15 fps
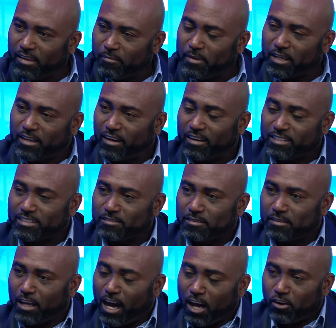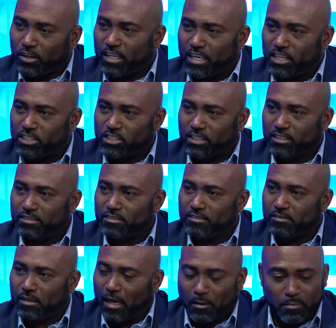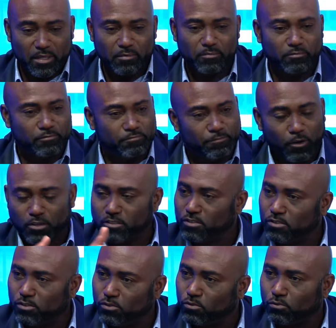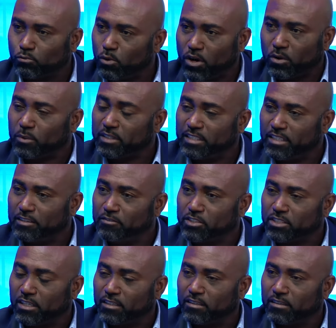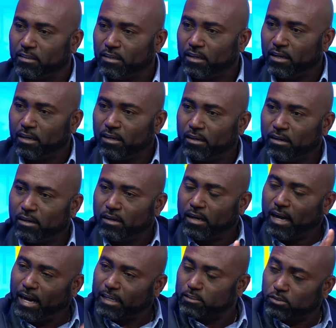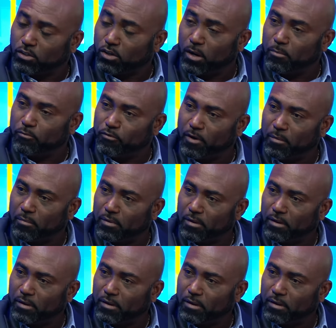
Because allocation, funds to do work within division, had to come from